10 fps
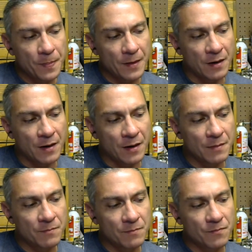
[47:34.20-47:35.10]

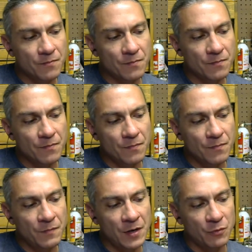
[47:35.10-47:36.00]

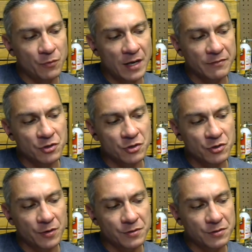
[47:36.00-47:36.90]
We have a
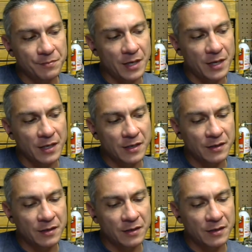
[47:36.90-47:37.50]
choice to make,